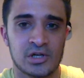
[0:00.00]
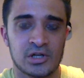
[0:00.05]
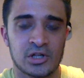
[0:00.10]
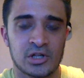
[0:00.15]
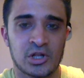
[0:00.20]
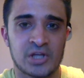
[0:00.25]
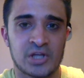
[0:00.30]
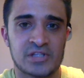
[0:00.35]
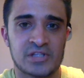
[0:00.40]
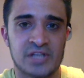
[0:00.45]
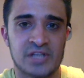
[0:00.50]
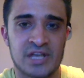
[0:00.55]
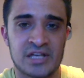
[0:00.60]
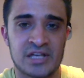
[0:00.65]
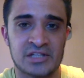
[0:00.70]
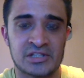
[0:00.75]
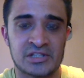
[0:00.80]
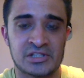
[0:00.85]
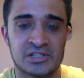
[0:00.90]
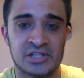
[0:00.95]
The Los
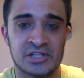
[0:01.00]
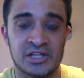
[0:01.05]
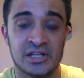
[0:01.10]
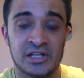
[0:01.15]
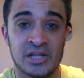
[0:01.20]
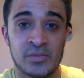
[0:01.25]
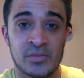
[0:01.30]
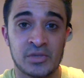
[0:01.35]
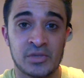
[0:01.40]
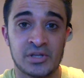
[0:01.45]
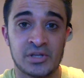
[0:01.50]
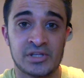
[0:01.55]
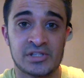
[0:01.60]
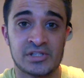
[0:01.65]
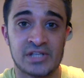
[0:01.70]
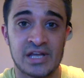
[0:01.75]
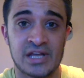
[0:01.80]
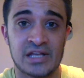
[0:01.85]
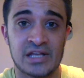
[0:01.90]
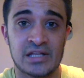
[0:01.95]
Angeles Limitless
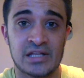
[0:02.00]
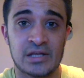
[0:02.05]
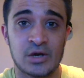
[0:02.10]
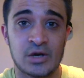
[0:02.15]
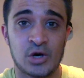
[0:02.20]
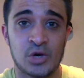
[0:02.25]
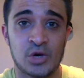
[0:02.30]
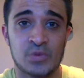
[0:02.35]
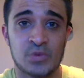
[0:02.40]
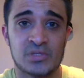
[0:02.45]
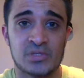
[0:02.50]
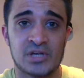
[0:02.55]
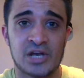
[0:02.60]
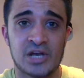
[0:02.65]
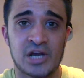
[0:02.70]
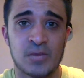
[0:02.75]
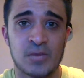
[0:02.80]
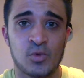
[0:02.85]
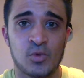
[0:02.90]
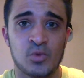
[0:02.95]
and the Arms and
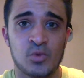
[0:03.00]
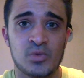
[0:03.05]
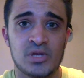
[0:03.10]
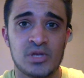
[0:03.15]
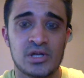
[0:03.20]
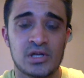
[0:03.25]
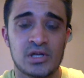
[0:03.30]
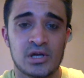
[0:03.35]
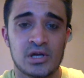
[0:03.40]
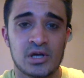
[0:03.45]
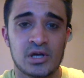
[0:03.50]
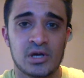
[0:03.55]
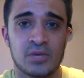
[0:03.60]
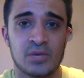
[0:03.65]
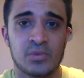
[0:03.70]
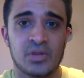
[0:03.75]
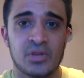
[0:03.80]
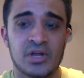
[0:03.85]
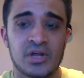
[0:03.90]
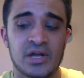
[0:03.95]
Hammer will be
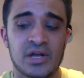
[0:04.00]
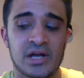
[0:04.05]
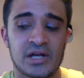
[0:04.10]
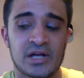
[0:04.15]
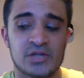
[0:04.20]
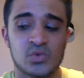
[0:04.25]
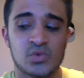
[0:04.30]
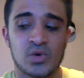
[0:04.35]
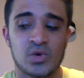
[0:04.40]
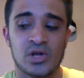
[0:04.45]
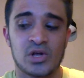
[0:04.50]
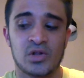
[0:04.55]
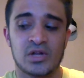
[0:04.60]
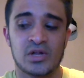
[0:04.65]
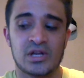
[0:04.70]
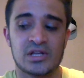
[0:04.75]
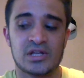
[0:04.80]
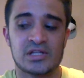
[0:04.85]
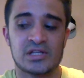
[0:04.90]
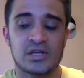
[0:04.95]
playing as well,
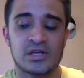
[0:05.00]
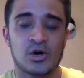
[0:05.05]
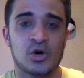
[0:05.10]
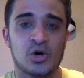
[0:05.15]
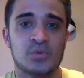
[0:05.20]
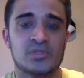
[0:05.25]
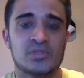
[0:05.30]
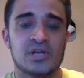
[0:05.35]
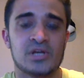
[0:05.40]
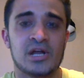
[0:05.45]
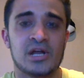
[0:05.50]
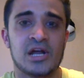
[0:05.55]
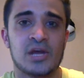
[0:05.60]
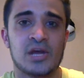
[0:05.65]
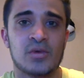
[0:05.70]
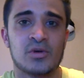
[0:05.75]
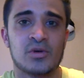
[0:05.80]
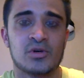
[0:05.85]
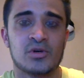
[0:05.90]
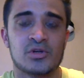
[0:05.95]
and it's the Arms and
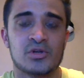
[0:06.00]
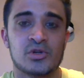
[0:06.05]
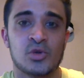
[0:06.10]
Hammer,